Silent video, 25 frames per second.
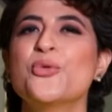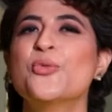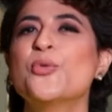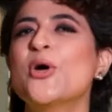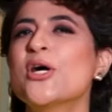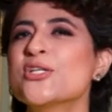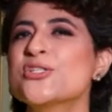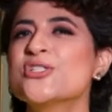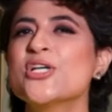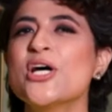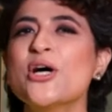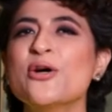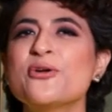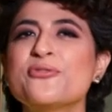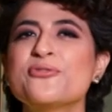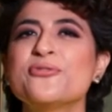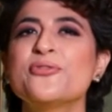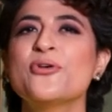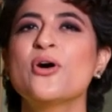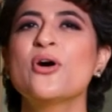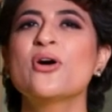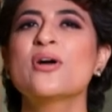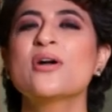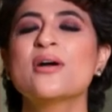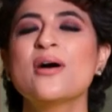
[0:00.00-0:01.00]
Watch
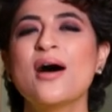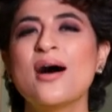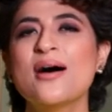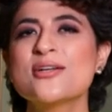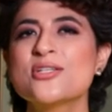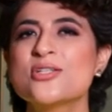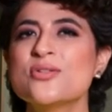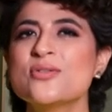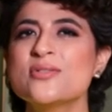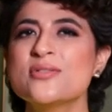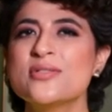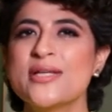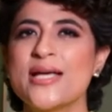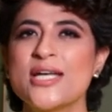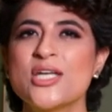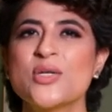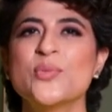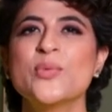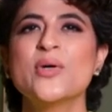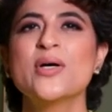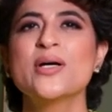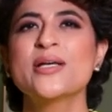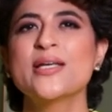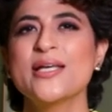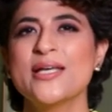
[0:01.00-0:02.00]
out for Cartoon
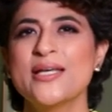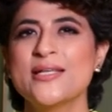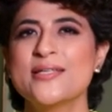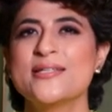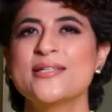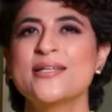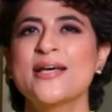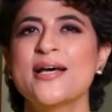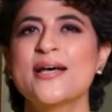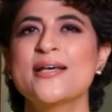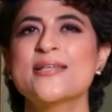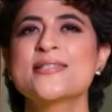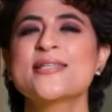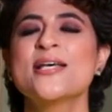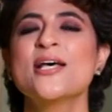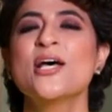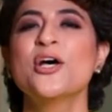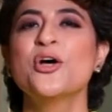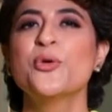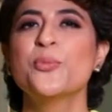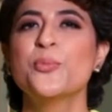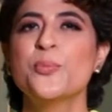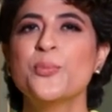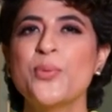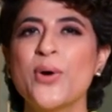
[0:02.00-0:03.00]
Network India's
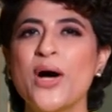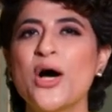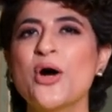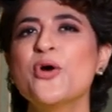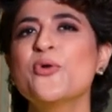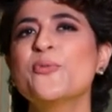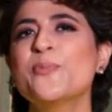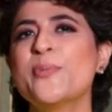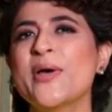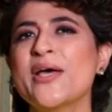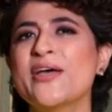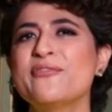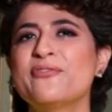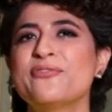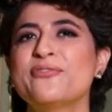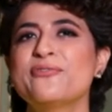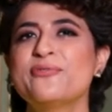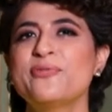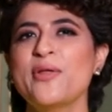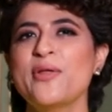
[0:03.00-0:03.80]
Power Pair.